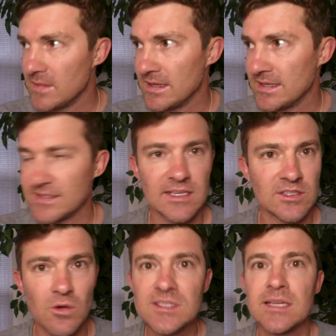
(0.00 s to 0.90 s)
is
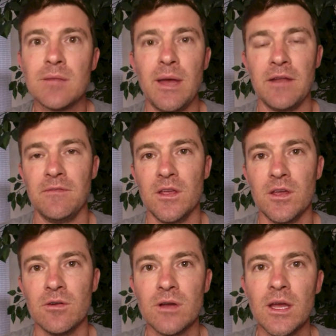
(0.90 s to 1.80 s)
is always going to benefit
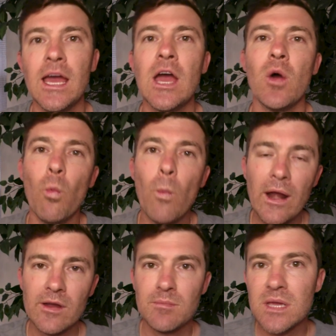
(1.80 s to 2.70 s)
you.
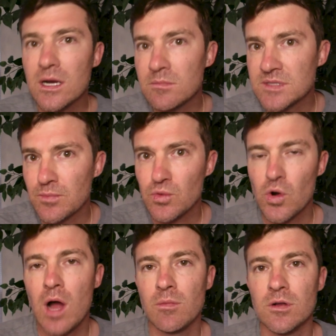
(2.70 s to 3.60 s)
Where it becomes a
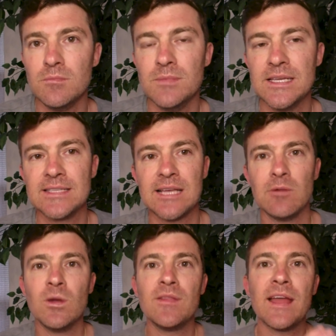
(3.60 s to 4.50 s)
problem is that
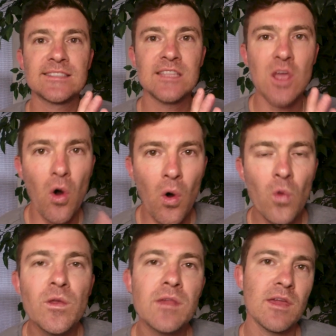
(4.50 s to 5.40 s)
when that's the
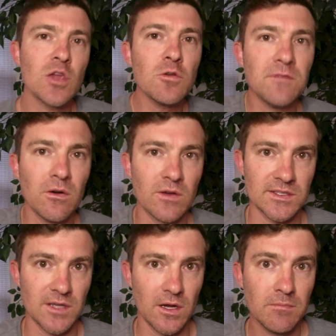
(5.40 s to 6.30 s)
only thing you
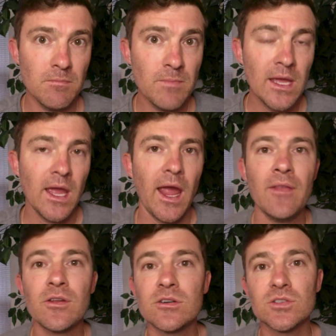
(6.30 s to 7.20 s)
focus on.
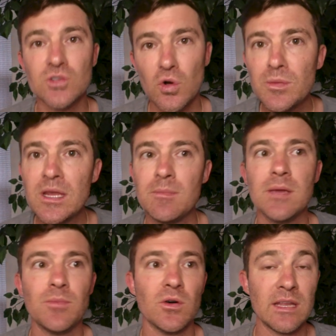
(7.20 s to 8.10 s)
And there are so many
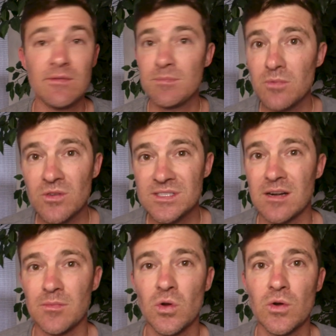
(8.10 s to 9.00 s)
people and even people inside
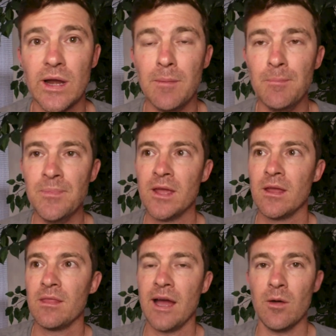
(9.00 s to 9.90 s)
our program
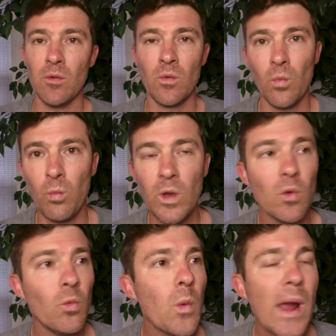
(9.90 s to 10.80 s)
that
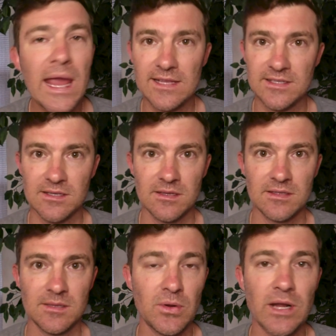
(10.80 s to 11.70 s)
will wait
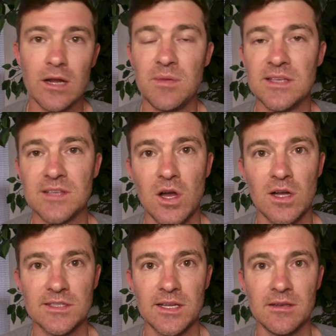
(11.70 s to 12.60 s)
to put out a piece of
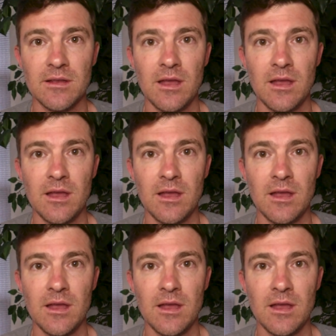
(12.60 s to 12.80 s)
content.